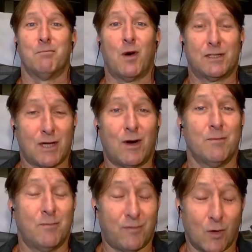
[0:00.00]
my
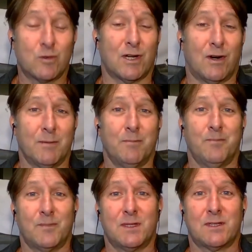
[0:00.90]
time full-time
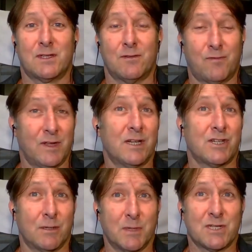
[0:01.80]
to
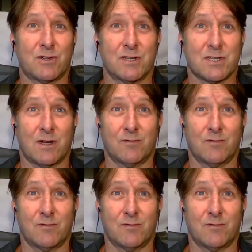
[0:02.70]
finishing Mistress.